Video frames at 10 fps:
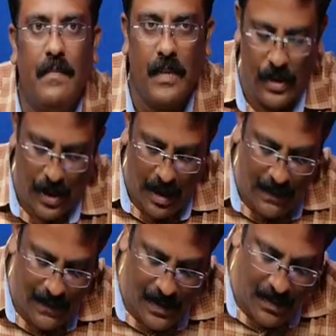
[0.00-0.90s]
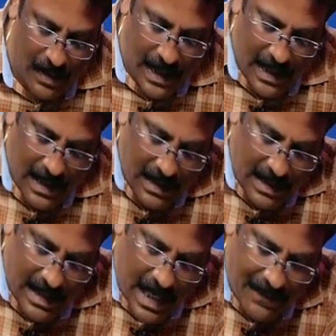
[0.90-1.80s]
So all of us know that the
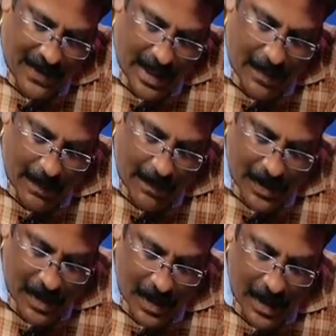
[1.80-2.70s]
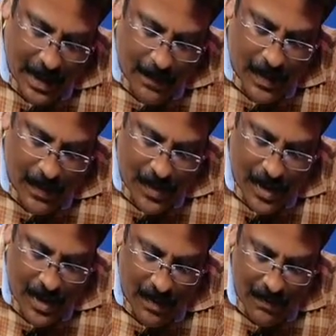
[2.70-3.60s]
graph can be represented in terms of
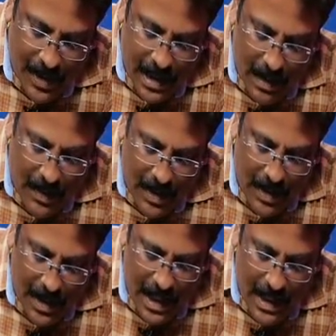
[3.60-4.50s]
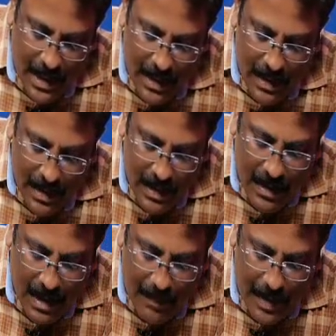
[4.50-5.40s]
G of V comma E.
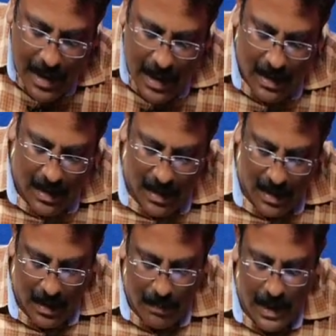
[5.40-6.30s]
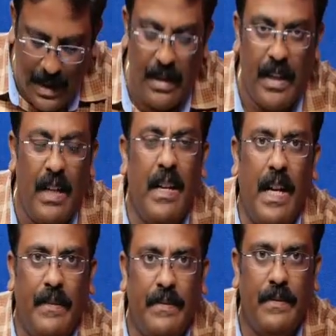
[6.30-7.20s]
Am I correct? But in the null
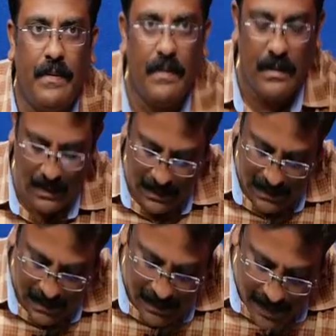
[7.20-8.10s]
graph, we